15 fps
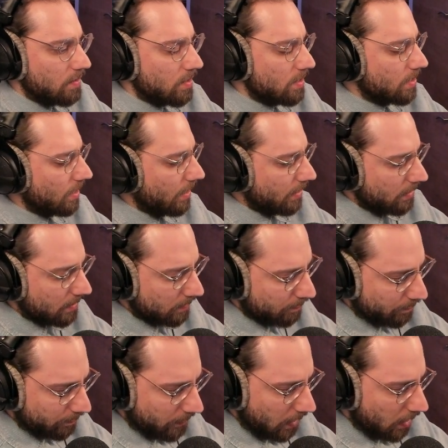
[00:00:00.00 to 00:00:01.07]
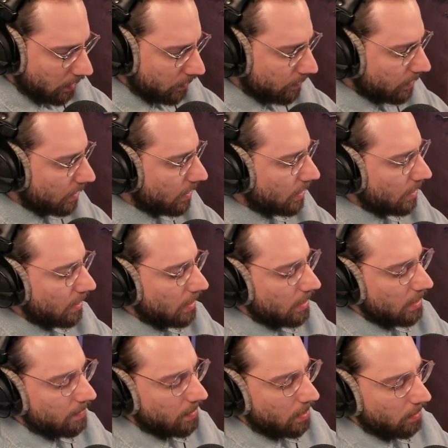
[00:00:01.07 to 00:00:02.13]
just like
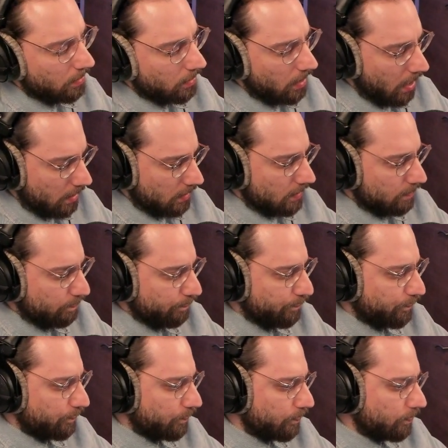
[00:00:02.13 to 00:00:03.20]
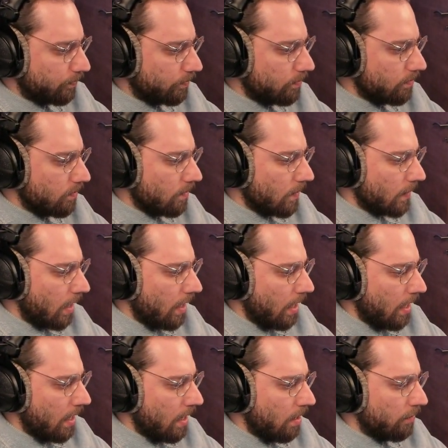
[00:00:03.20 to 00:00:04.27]
give it all you got.
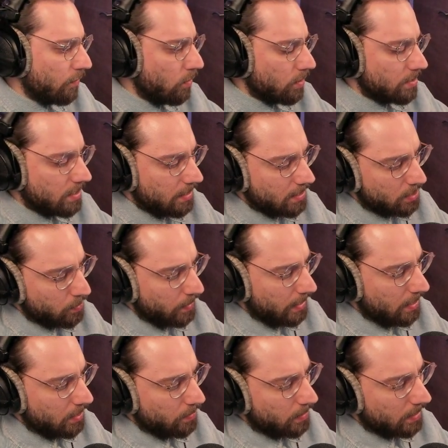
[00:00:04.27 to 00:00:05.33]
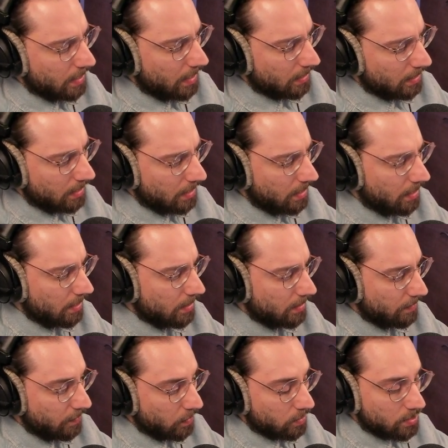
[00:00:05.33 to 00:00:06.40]
Of course, this week you will get the
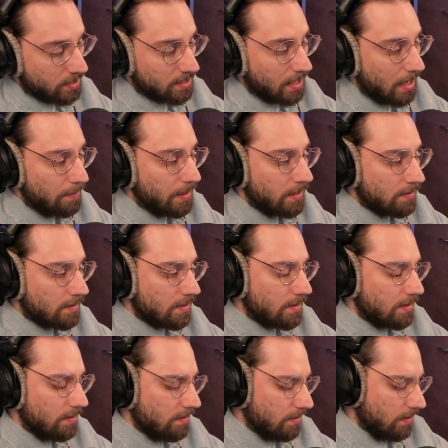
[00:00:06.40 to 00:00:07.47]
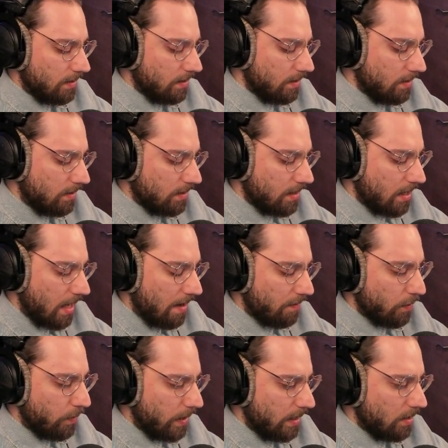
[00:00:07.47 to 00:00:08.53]
first assignment.
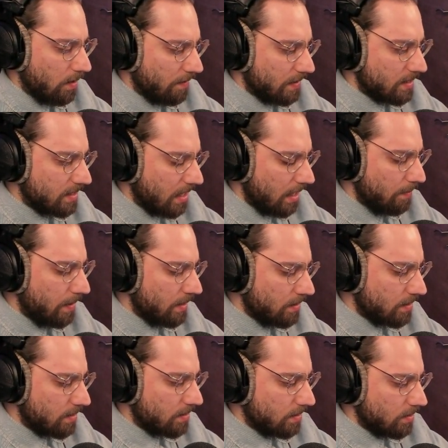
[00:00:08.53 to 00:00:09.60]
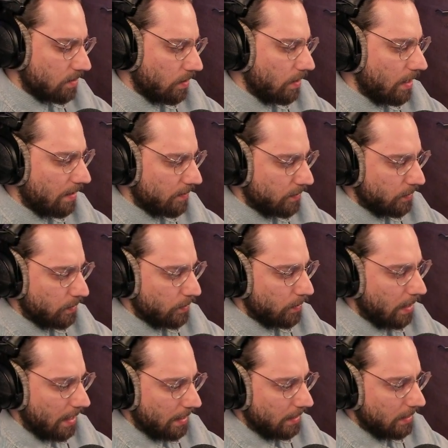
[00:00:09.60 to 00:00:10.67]
Every week you have assignments, so you have to hand